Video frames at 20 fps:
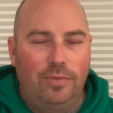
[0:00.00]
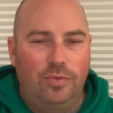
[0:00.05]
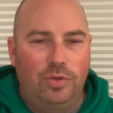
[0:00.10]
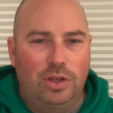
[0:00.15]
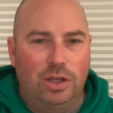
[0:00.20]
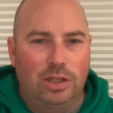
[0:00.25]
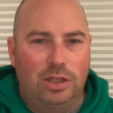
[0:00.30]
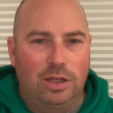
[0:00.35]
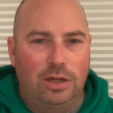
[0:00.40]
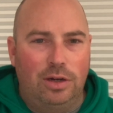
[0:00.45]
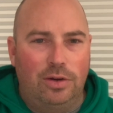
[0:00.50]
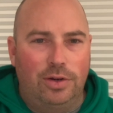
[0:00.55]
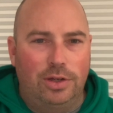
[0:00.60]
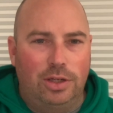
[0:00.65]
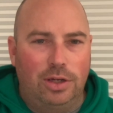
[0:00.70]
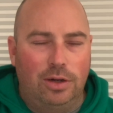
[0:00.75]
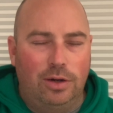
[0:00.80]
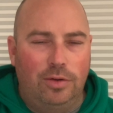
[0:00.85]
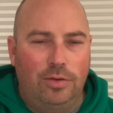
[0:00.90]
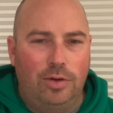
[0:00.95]
doesn't
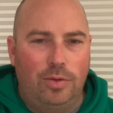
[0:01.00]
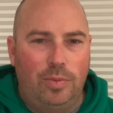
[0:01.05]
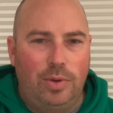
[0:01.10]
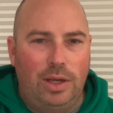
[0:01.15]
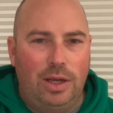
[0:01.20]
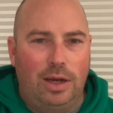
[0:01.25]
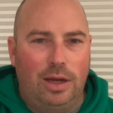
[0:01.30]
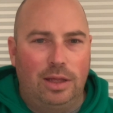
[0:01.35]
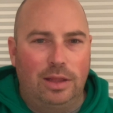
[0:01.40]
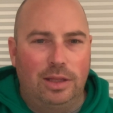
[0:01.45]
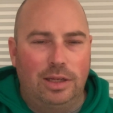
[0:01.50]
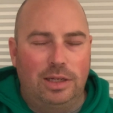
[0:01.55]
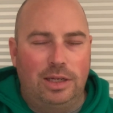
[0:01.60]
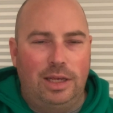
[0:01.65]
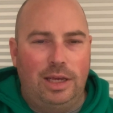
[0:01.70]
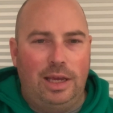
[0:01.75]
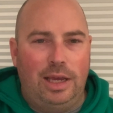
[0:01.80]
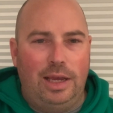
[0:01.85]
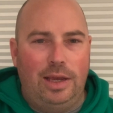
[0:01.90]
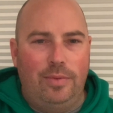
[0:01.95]
deserve to be on the
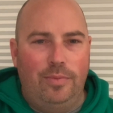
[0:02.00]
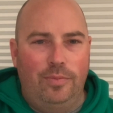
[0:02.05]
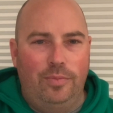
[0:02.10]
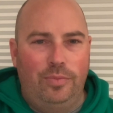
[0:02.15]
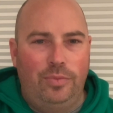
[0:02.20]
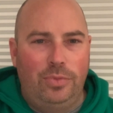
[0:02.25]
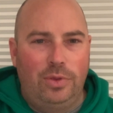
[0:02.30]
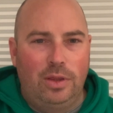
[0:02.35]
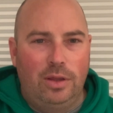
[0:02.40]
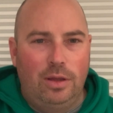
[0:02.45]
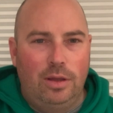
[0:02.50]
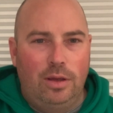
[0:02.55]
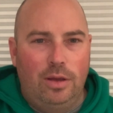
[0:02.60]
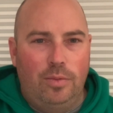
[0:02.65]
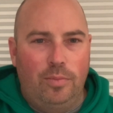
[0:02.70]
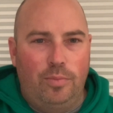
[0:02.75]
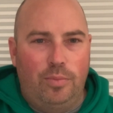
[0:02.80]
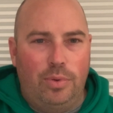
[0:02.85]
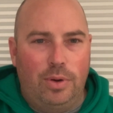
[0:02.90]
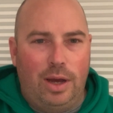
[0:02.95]
team.
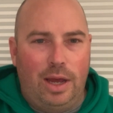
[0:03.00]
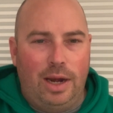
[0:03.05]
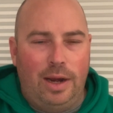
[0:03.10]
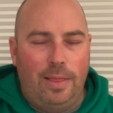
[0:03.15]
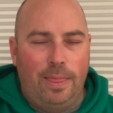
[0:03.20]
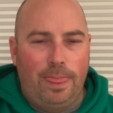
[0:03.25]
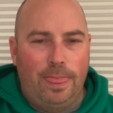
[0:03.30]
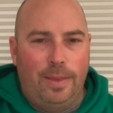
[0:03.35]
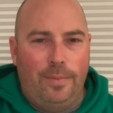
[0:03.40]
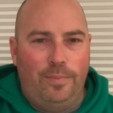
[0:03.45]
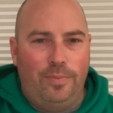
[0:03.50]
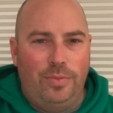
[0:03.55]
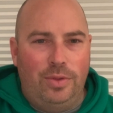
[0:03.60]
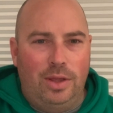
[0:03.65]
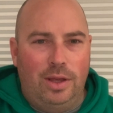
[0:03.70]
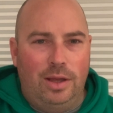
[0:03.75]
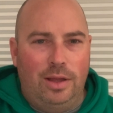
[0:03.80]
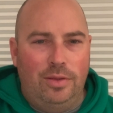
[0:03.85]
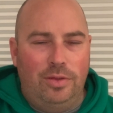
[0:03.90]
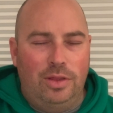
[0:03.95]
But
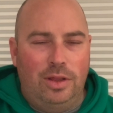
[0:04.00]
the